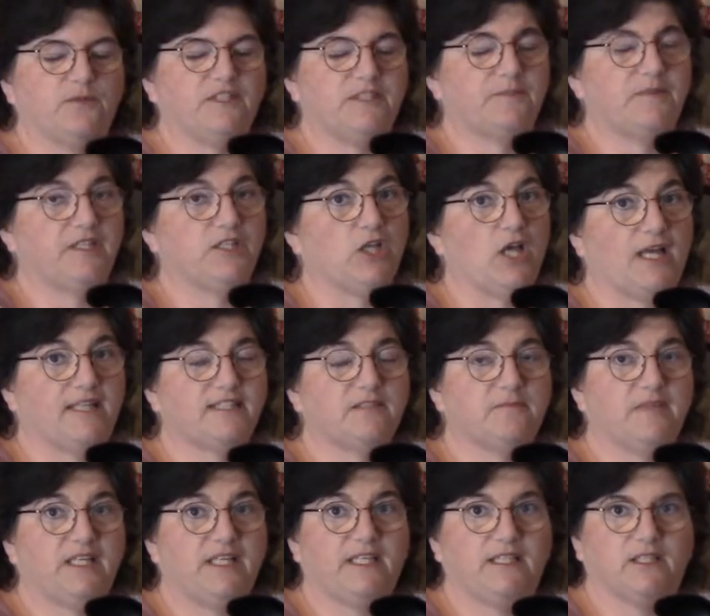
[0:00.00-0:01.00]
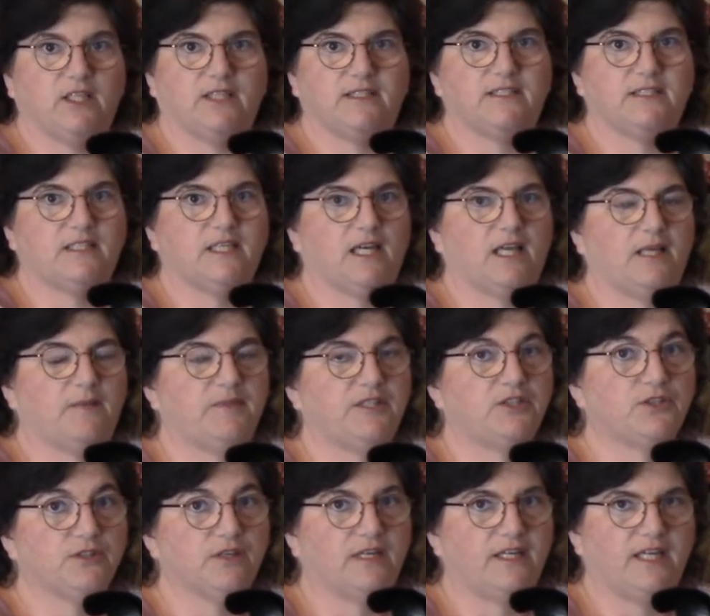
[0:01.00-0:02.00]
We spend lots of money and lots of time
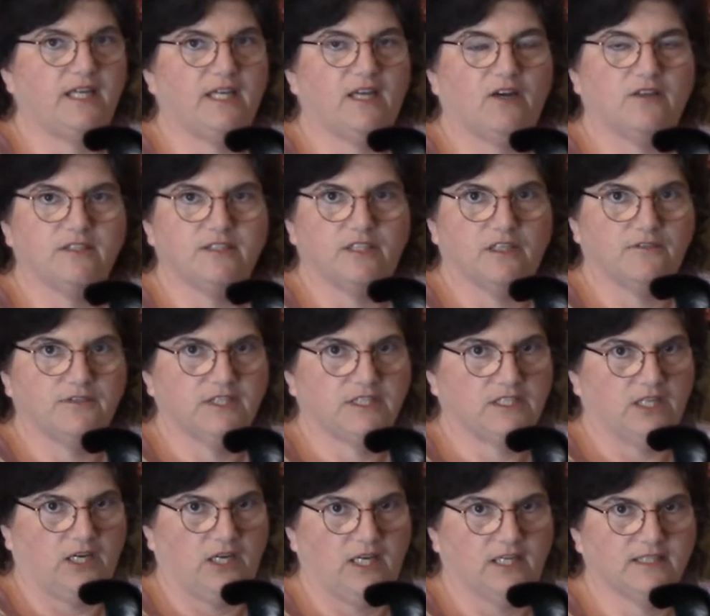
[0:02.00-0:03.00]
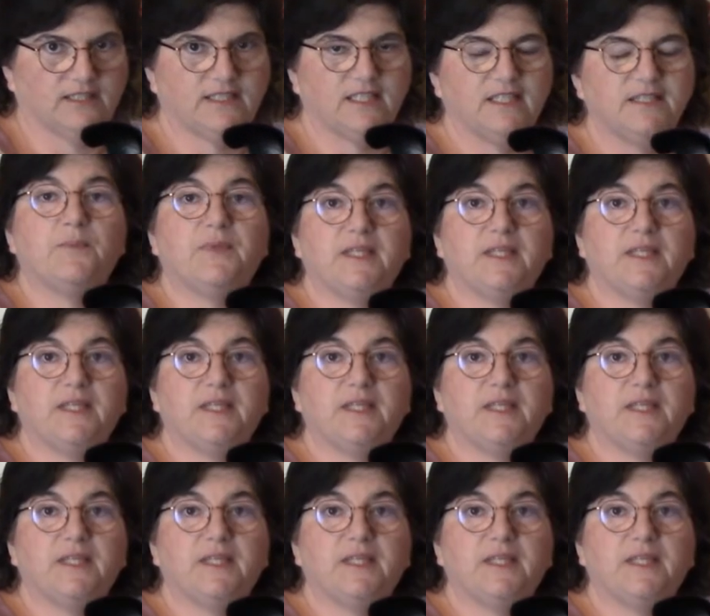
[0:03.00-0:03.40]
in training our service dogs.